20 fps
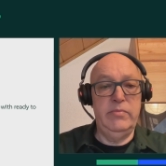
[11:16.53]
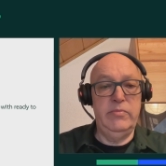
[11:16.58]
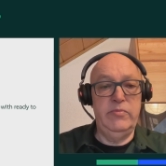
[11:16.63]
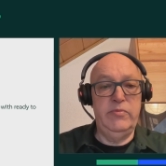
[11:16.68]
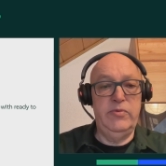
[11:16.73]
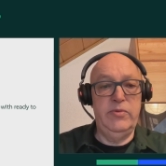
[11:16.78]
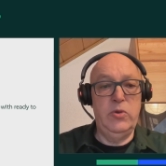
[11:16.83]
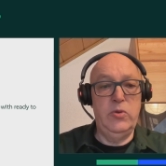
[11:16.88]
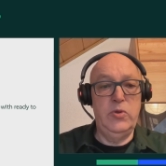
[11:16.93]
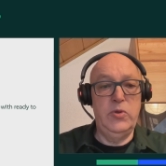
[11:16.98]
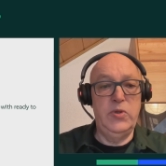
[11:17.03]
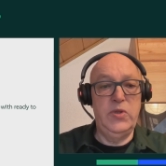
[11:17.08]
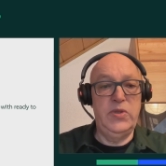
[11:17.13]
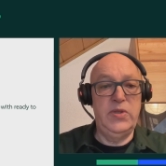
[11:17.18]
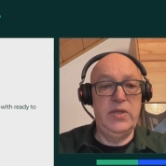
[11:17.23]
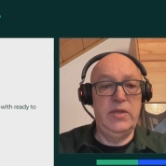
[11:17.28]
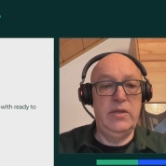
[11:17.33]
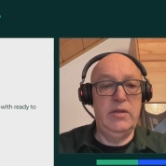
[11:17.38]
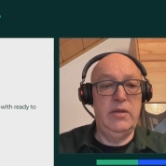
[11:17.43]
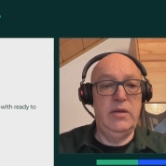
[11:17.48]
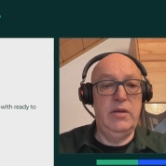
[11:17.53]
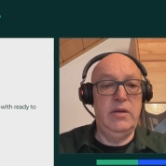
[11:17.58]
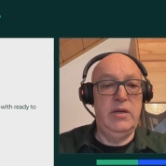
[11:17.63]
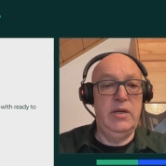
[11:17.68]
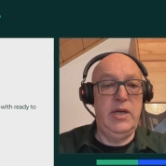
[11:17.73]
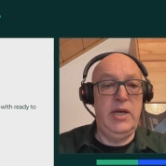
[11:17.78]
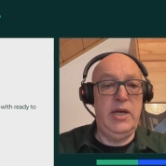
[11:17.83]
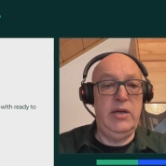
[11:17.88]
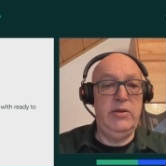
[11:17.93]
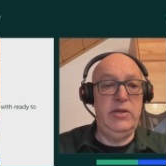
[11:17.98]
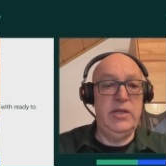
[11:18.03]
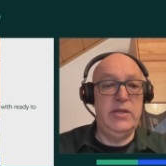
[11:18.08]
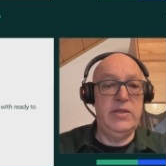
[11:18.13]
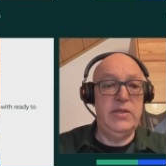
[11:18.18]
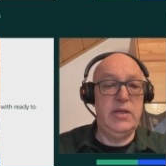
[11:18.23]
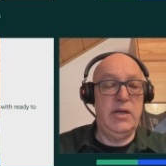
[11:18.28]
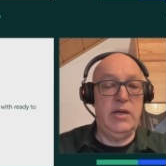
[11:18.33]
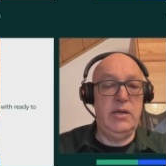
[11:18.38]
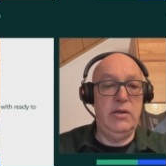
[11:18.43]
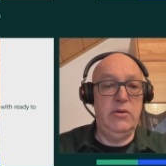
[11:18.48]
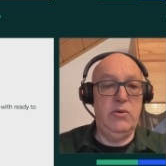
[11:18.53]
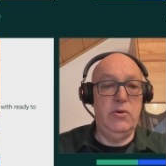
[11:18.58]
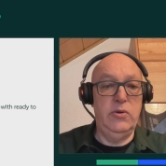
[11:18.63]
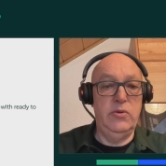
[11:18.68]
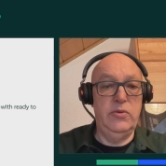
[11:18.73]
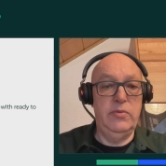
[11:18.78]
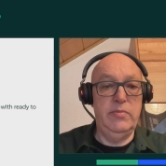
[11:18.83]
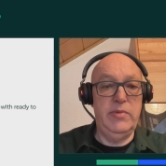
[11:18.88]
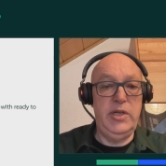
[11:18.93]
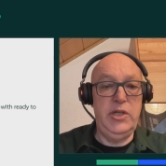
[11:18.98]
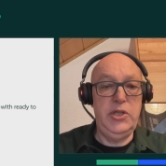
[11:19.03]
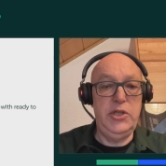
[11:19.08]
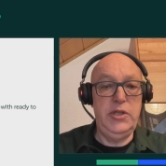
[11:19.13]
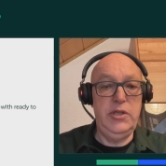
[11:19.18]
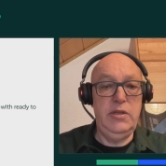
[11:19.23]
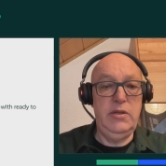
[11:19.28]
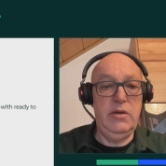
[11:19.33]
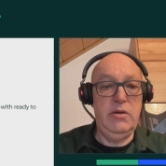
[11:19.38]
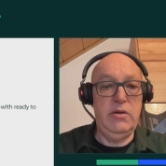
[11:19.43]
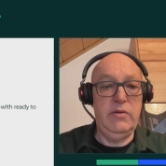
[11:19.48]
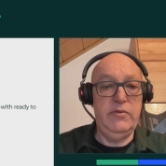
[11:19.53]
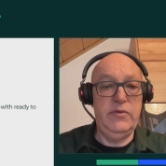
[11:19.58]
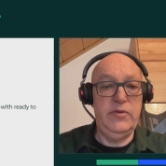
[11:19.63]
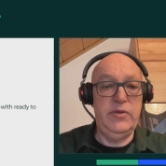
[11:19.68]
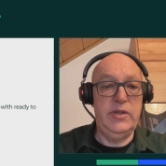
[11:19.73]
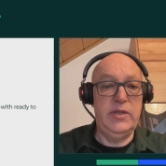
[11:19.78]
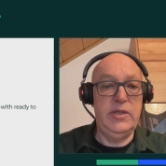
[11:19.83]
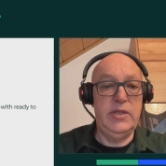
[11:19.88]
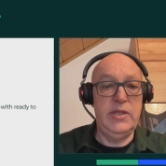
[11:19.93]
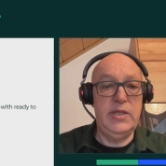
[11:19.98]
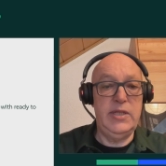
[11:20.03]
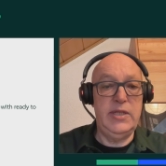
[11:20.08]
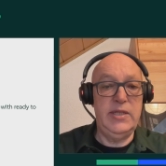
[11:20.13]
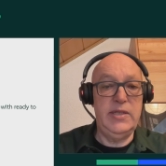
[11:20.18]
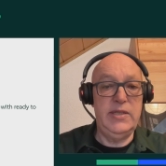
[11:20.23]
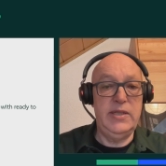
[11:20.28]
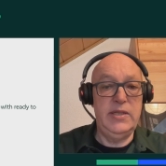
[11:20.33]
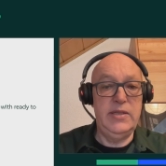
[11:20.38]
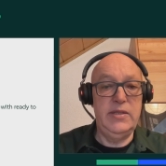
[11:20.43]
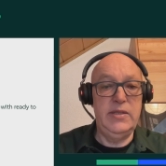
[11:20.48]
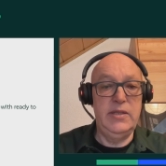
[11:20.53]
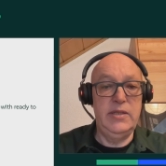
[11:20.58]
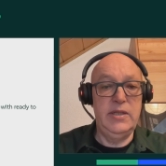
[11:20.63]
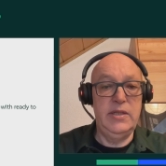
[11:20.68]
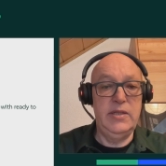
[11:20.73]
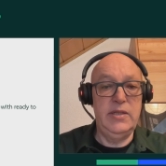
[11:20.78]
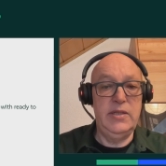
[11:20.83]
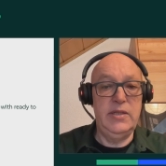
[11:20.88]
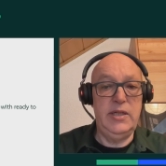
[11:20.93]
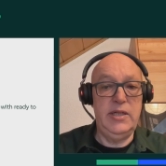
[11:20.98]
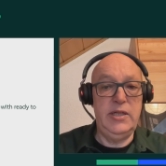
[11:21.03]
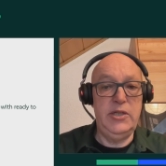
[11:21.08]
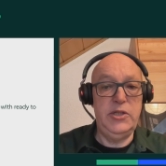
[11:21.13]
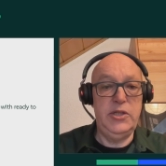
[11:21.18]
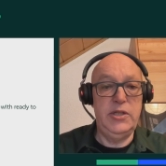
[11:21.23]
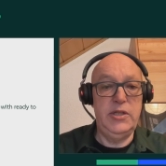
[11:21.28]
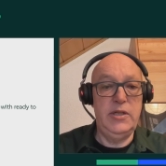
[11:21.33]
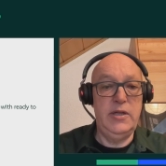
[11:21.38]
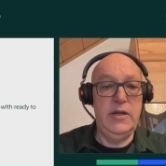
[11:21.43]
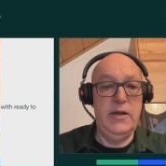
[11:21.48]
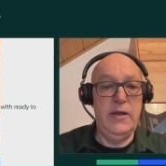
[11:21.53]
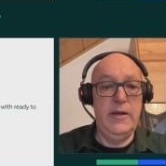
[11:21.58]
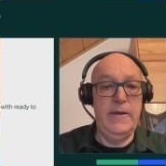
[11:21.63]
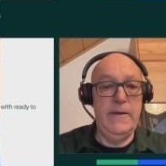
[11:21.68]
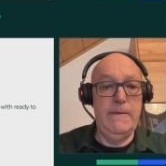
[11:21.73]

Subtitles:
Focus areas are the automation of /16 installation,